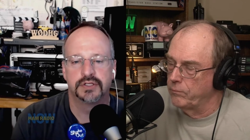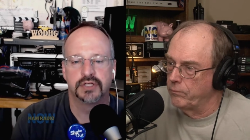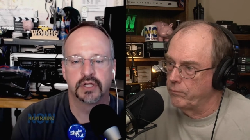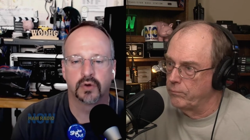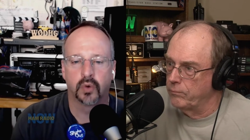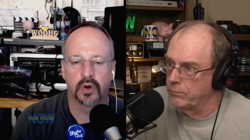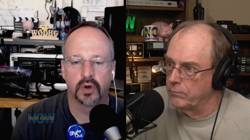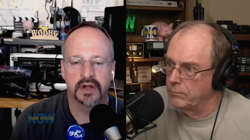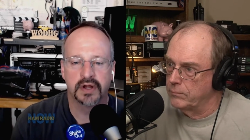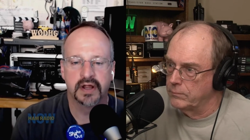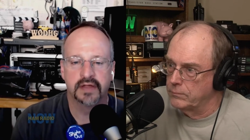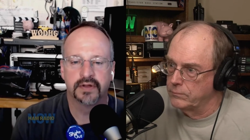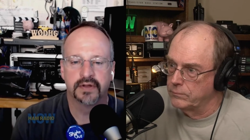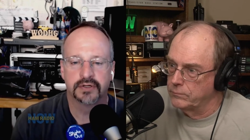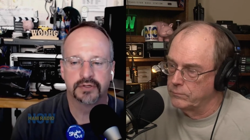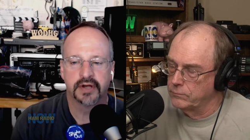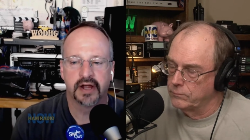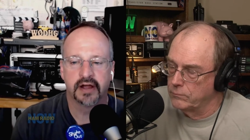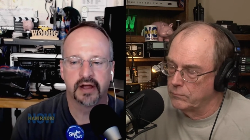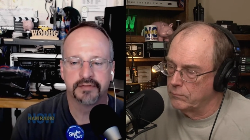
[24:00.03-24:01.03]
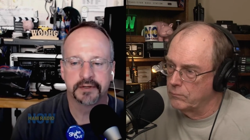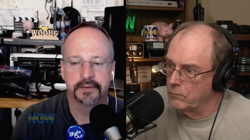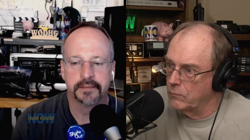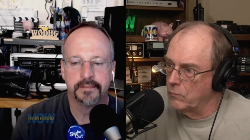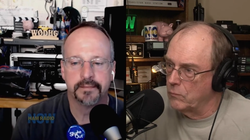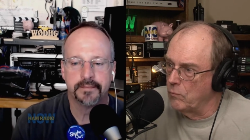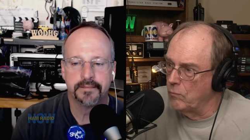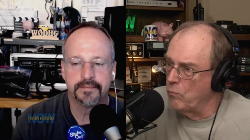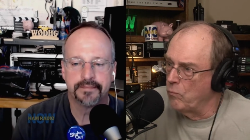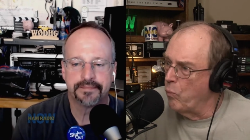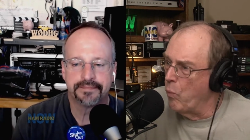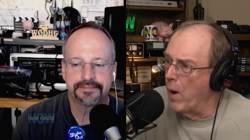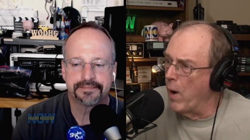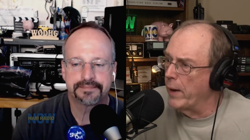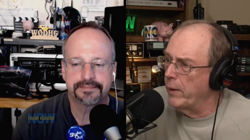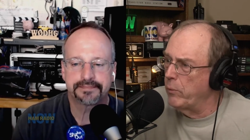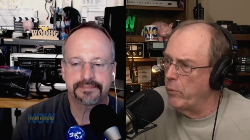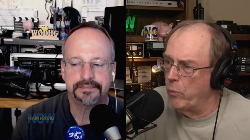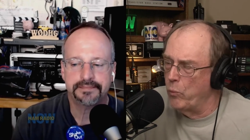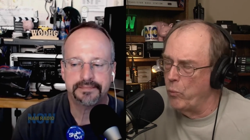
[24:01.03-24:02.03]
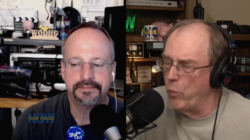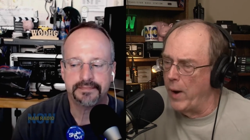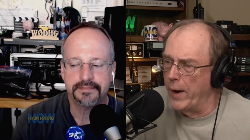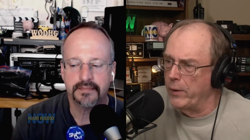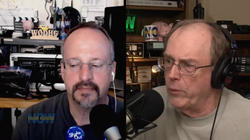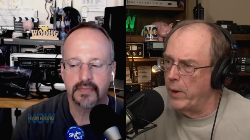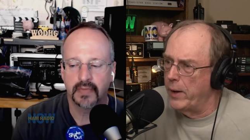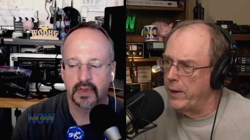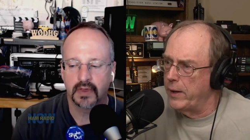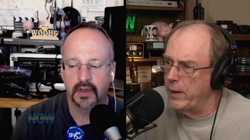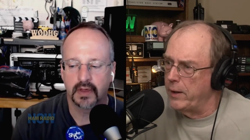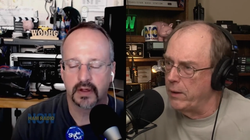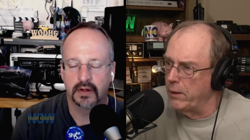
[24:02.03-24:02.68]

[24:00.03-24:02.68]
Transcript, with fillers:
Speaker 1: coordinate their traffic.
Speaker 2: Why do why do I